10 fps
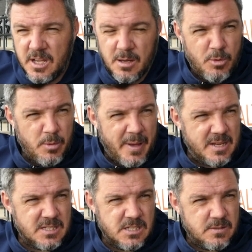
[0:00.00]
He'll
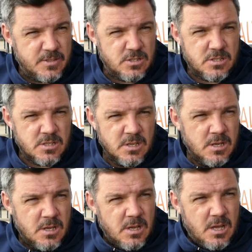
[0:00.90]
bypass these divisions,
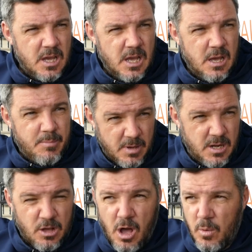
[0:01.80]
and
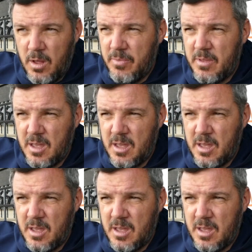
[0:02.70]
he'll go on,